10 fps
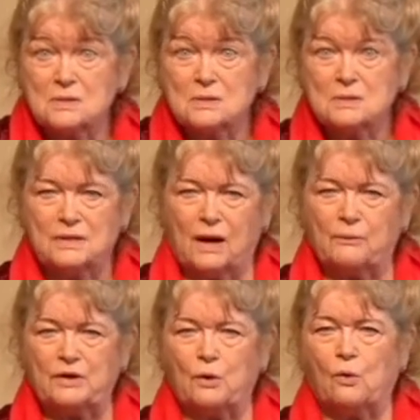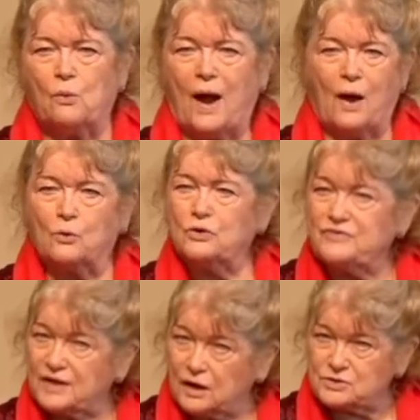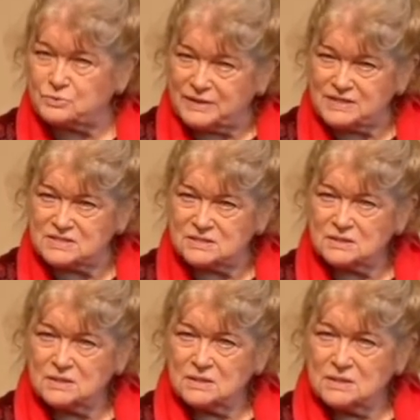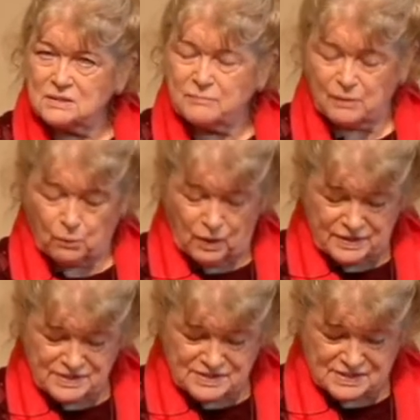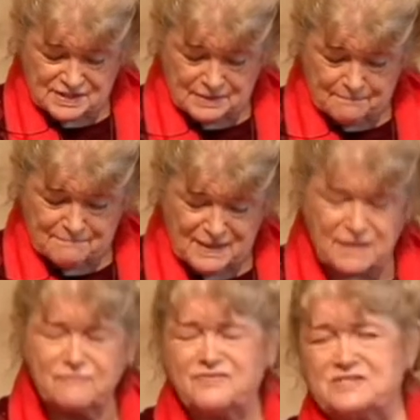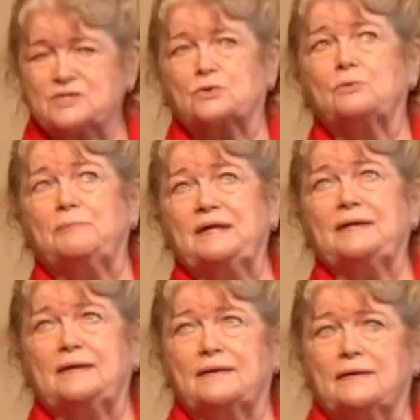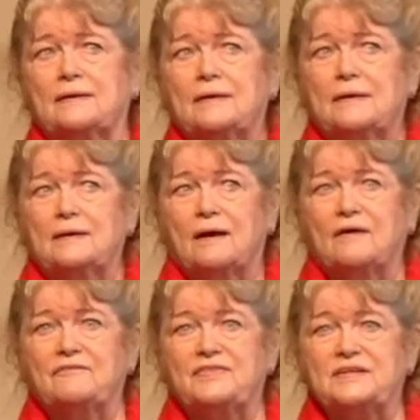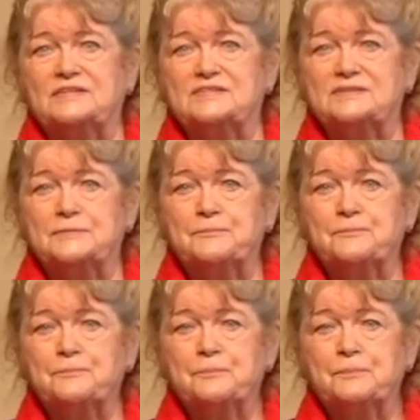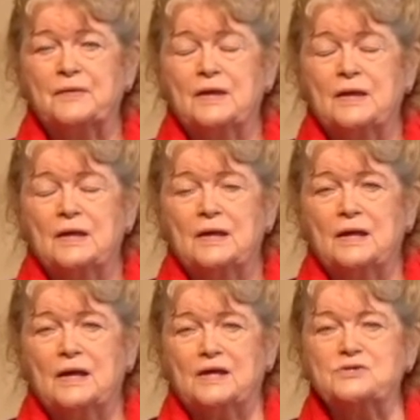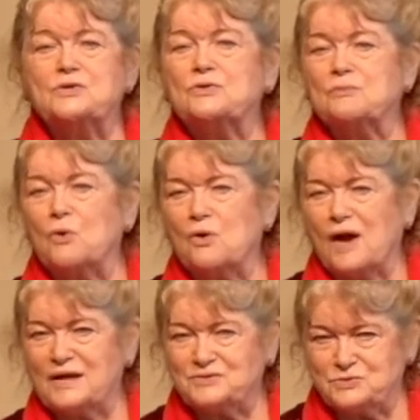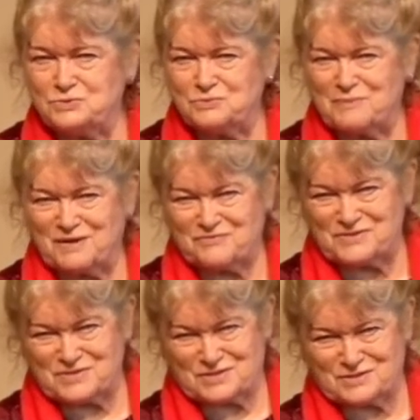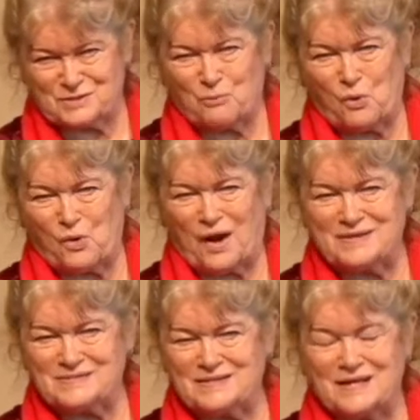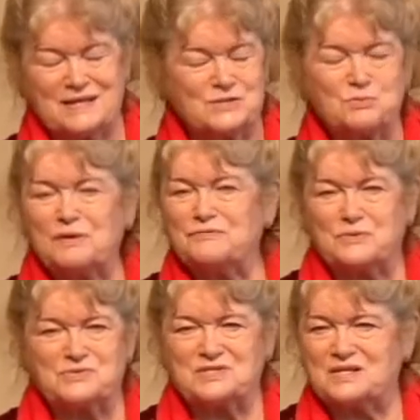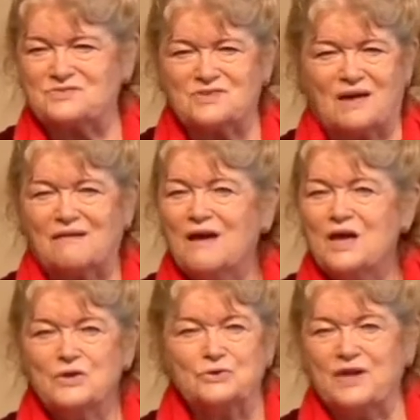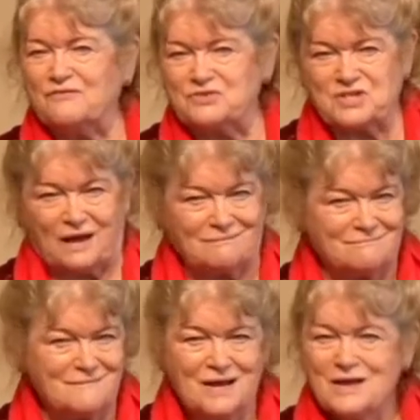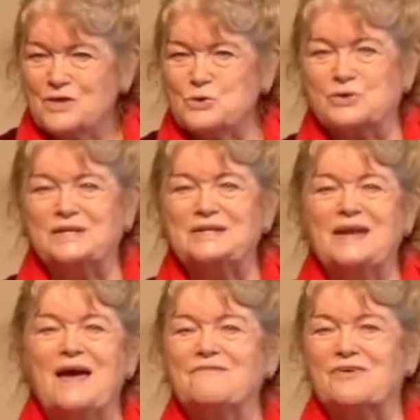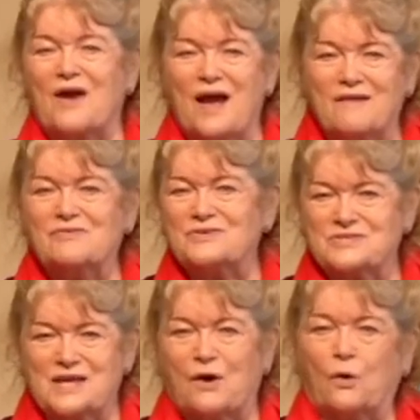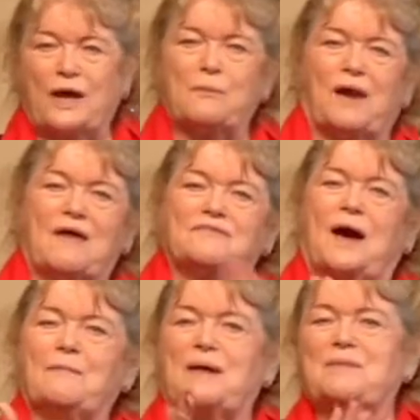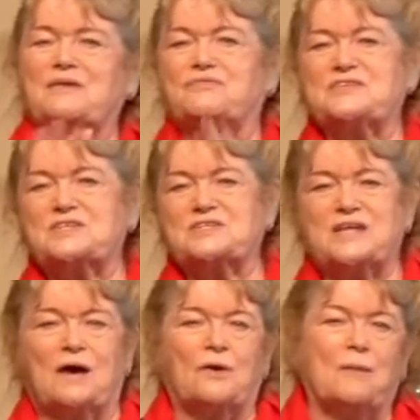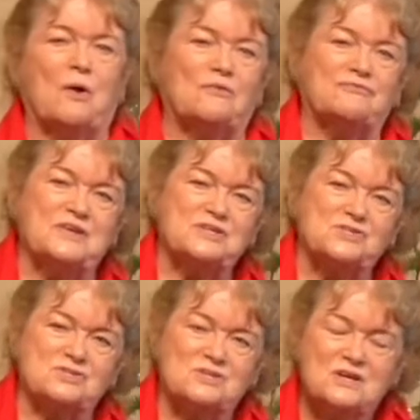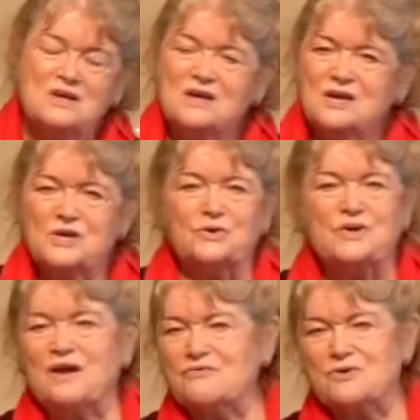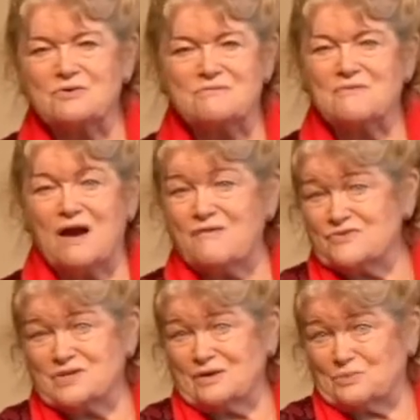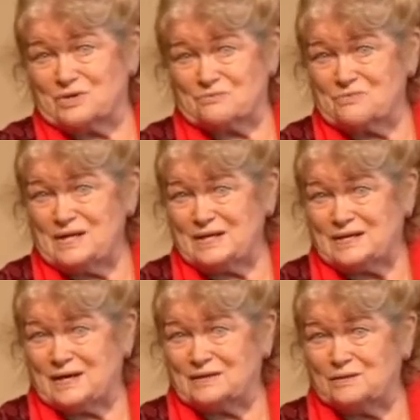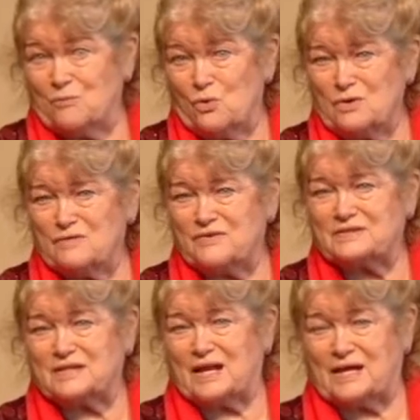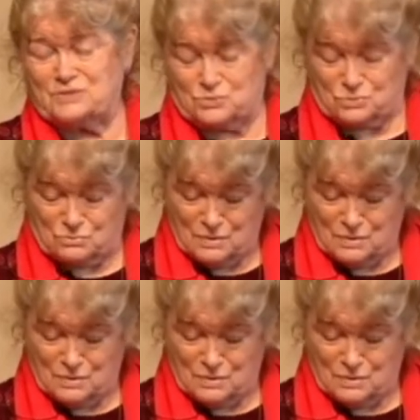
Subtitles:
now we know how good they are to eat, but what is the metaphysical meaning of this? And you know, the more I do metaphysics, the more I study, it's one of those things that you're never done. You can never, ever say, okay, well, I've got my metaphysics down, I'm all finished. You're never, ever done with it, really. And the more of it that I do,